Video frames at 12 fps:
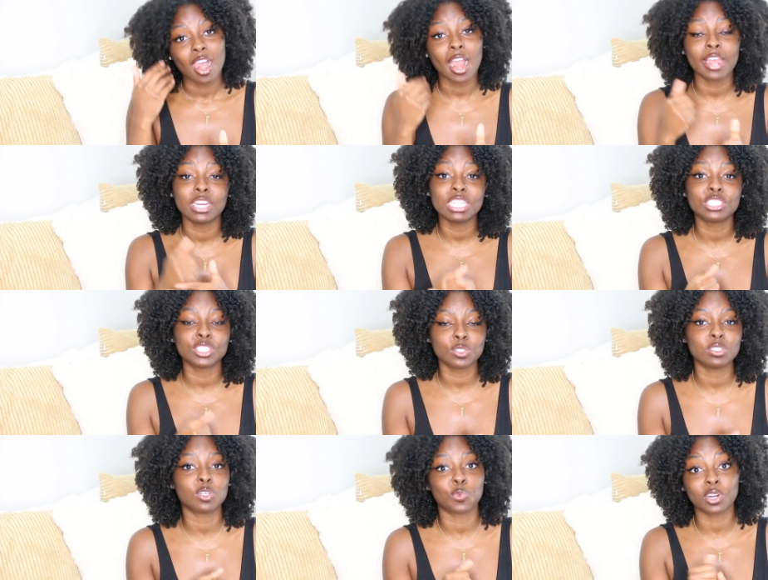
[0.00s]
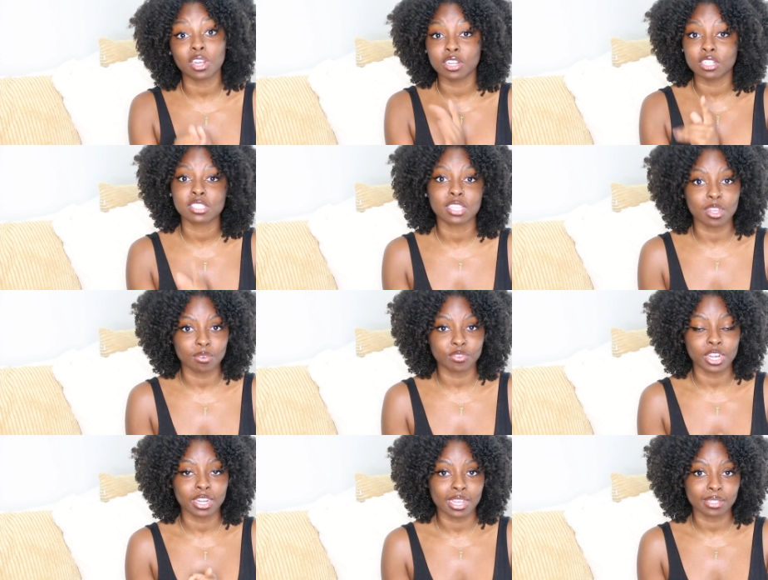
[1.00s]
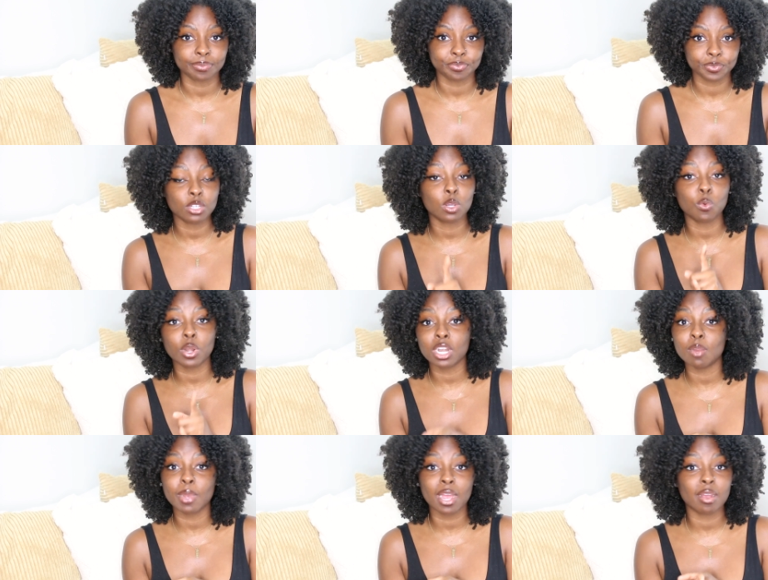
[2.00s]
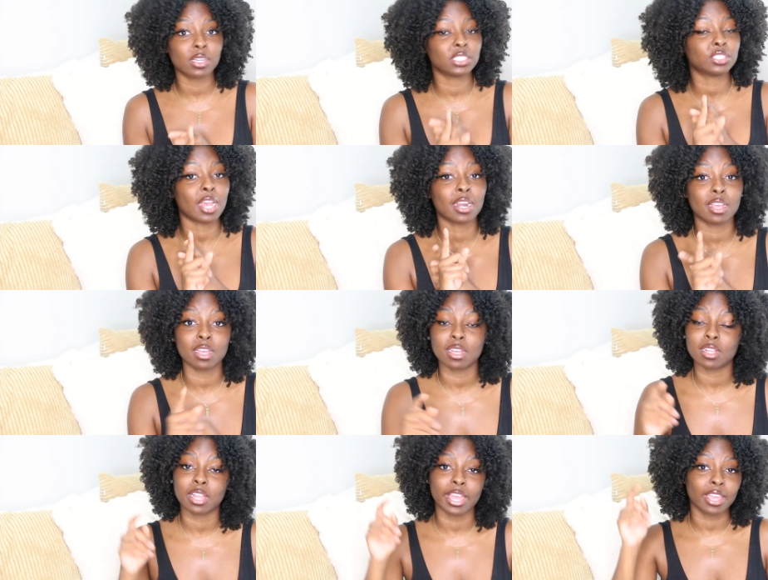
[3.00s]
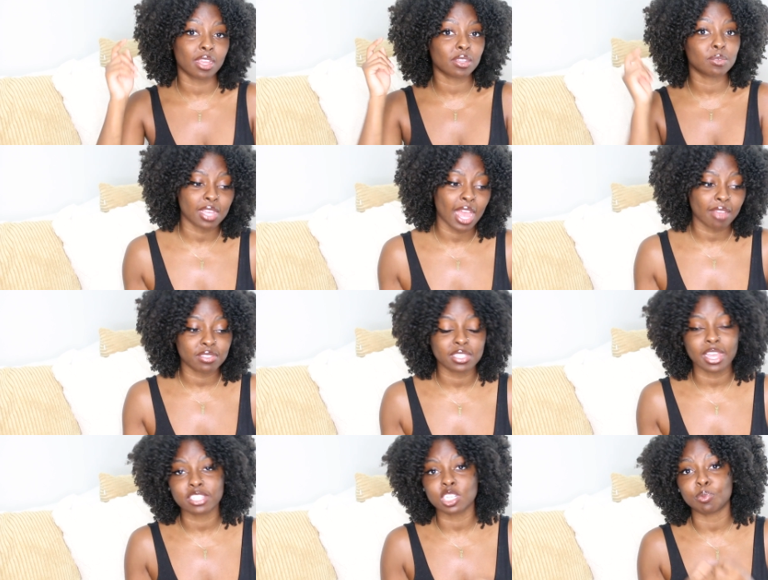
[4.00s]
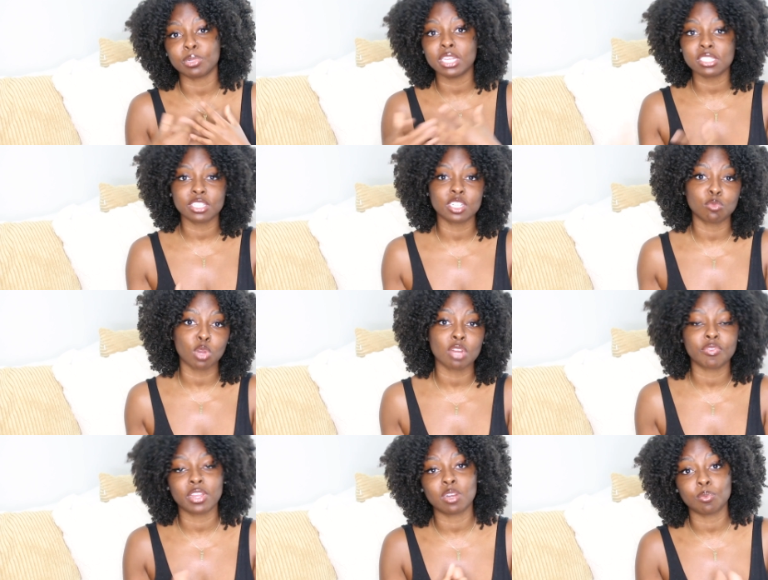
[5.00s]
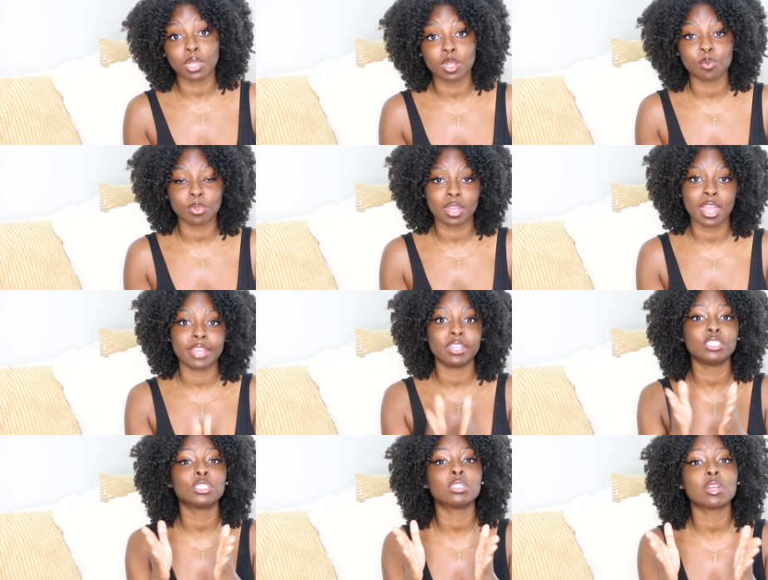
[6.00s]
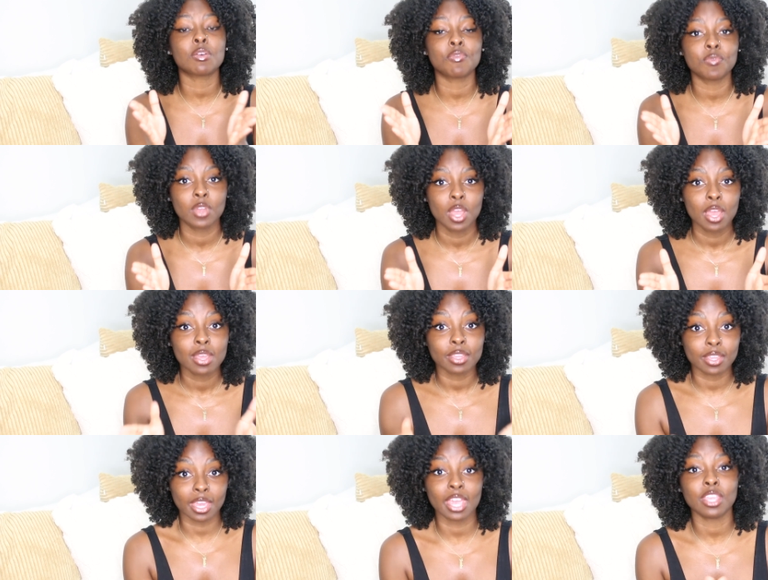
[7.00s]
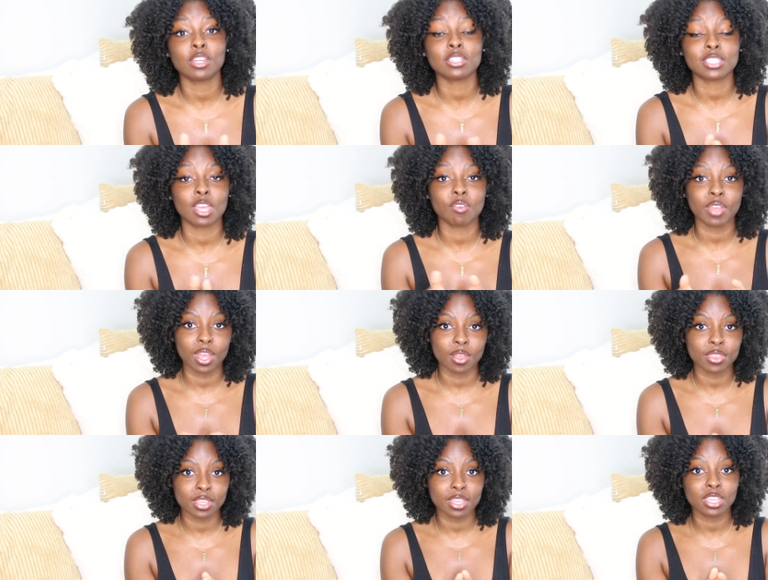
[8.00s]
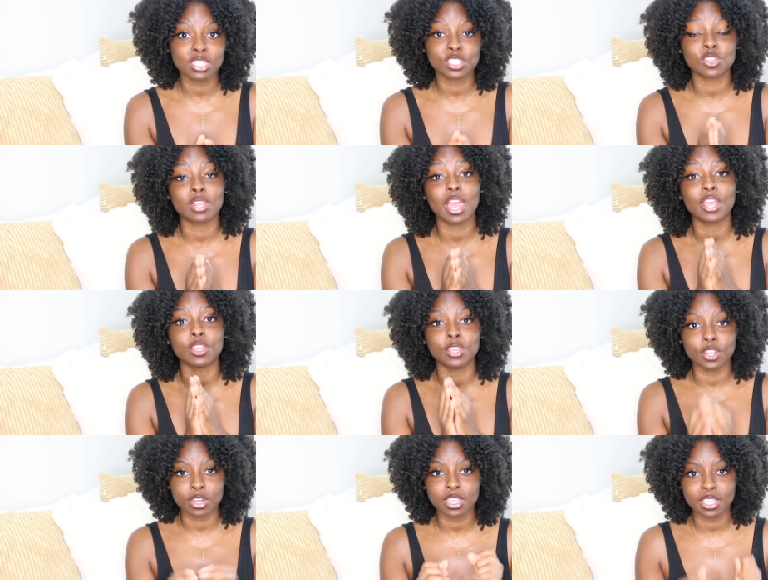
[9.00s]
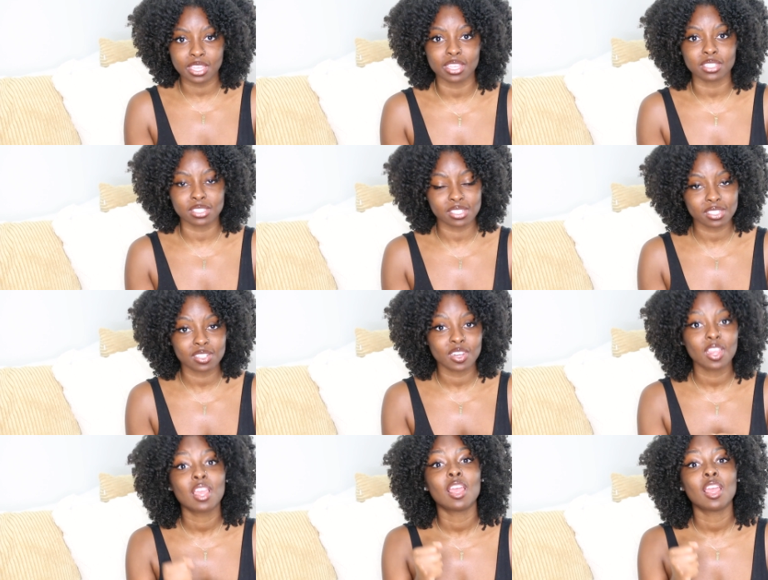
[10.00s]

I need you to work on yourself right now. Don't worry about trying to like have sex or pleasing your boyfriend and blah, blah. I need you to get yourself healthy so that your kids